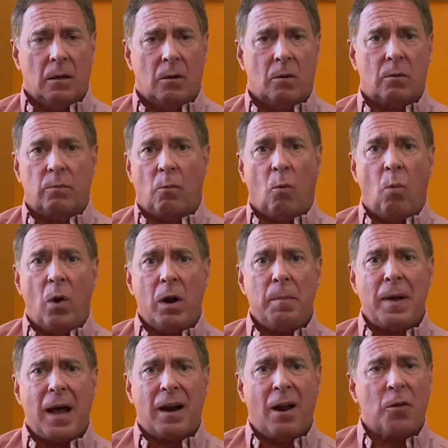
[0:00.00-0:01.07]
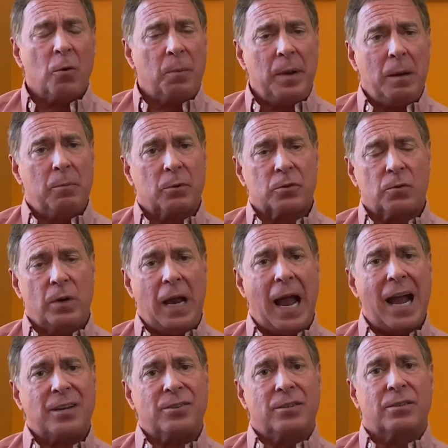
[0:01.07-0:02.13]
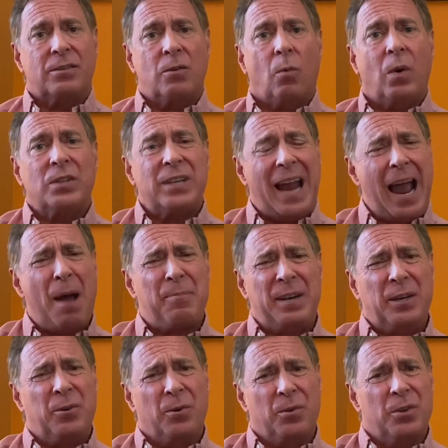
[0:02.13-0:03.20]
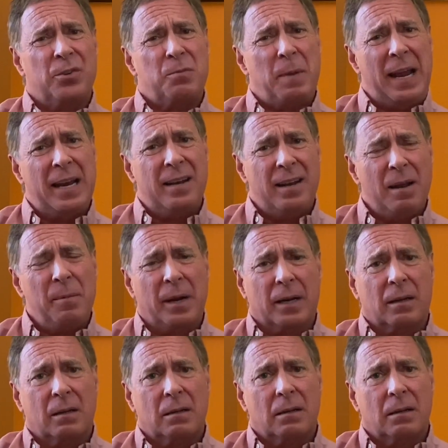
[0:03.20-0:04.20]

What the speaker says: Or what about other people's reactions to what's happening during this pandemic?